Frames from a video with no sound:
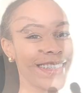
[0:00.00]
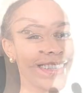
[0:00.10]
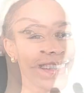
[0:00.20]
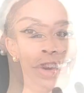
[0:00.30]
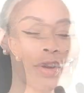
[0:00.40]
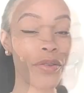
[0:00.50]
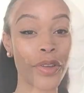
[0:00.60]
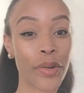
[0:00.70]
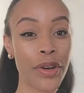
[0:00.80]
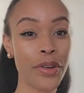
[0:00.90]
So, if
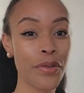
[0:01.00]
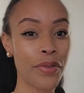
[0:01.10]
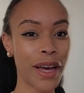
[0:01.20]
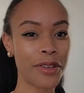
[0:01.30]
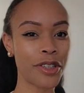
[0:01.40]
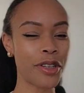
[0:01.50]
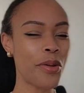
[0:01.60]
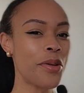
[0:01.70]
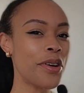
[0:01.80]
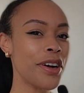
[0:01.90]
you're a new founder
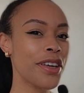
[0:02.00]
or